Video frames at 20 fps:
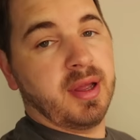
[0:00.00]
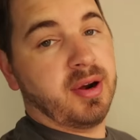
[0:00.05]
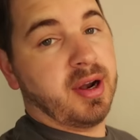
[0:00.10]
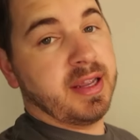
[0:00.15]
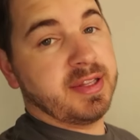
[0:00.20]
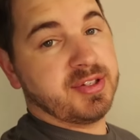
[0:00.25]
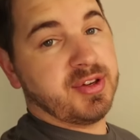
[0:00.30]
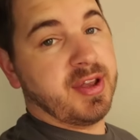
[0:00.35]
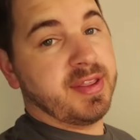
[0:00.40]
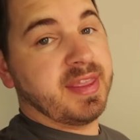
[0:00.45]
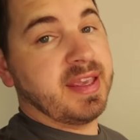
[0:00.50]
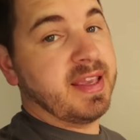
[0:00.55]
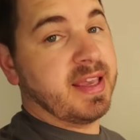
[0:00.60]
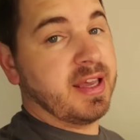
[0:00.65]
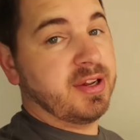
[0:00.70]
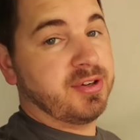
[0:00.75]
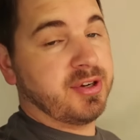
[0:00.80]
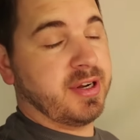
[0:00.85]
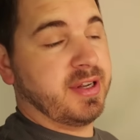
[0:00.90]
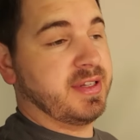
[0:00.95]
All right, so I think
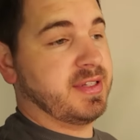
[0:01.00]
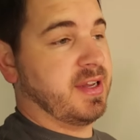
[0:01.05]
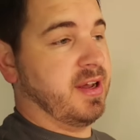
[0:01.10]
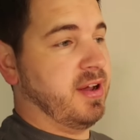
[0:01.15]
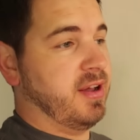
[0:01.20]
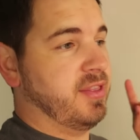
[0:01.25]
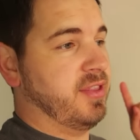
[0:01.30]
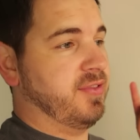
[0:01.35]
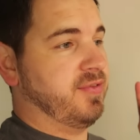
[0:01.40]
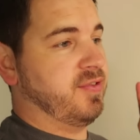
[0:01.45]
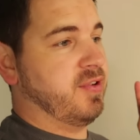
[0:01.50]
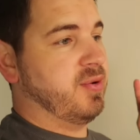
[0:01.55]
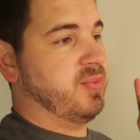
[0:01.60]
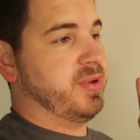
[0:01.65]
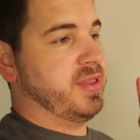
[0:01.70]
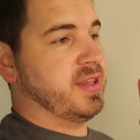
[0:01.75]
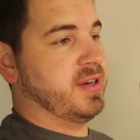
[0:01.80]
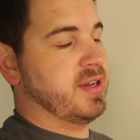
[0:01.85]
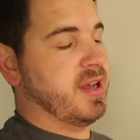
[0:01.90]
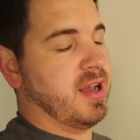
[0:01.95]
Kendra is on the phone
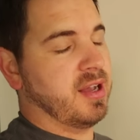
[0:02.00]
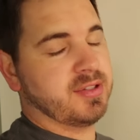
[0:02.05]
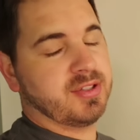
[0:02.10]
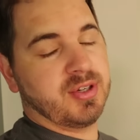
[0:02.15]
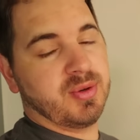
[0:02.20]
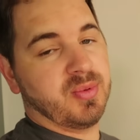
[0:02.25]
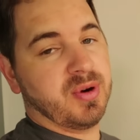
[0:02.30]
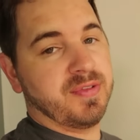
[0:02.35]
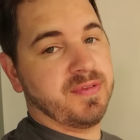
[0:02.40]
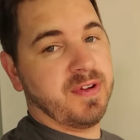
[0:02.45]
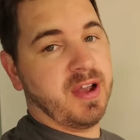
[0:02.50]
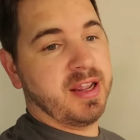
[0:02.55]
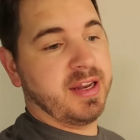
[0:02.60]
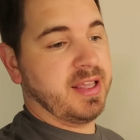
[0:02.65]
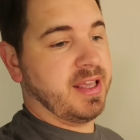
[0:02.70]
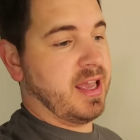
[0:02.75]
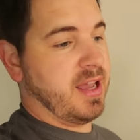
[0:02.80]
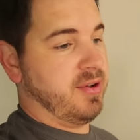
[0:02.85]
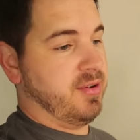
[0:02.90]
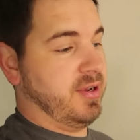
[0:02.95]
with the doctor. We're
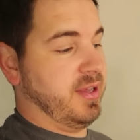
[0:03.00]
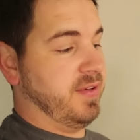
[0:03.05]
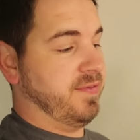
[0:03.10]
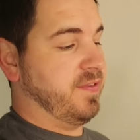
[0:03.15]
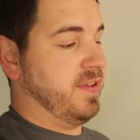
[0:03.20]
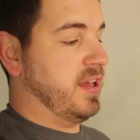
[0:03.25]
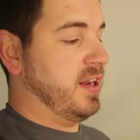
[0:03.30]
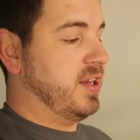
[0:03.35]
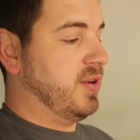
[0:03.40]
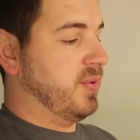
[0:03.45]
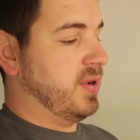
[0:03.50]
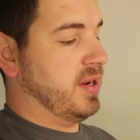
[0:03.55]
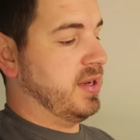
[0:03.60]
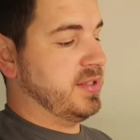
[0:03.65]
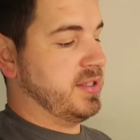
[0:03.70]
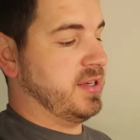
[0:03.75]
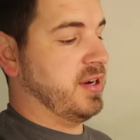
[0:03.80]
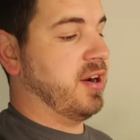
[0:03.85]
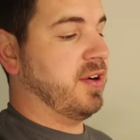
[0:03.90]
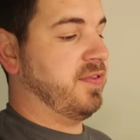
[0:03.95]
finding out if anyone
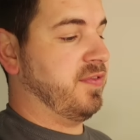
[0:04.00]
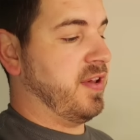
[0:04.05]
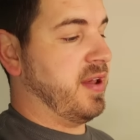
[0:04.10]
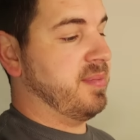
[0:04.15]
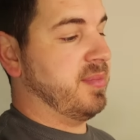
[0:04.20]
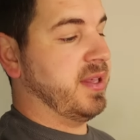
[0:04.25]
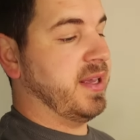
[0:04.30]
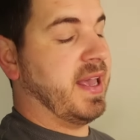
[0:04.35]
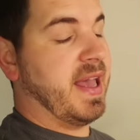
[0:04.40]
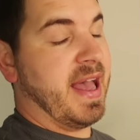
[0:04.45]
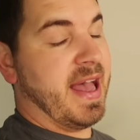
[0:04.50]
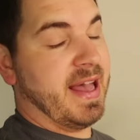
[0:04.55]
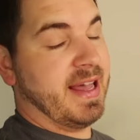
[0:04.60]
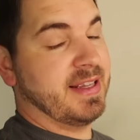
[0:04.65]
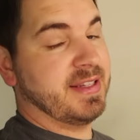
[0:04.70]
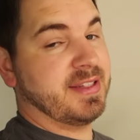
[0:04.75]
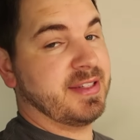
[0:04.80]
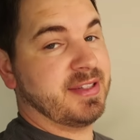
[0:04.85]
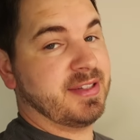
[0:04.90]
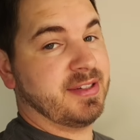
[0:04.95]
else in our family
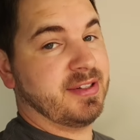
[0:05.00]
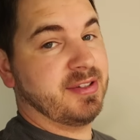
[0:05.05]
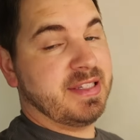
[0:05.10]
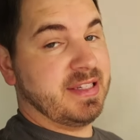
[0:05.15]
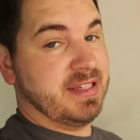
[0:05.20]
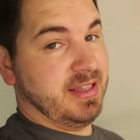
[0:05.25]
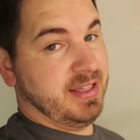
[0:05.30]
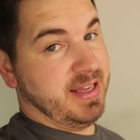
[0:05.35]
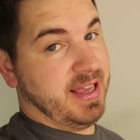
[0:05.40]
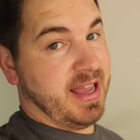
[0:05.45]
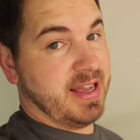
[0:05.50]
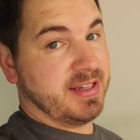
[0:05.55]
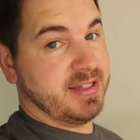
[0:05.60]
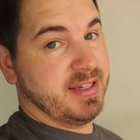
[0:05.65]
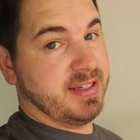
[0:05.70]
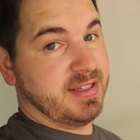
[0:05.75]
has celiac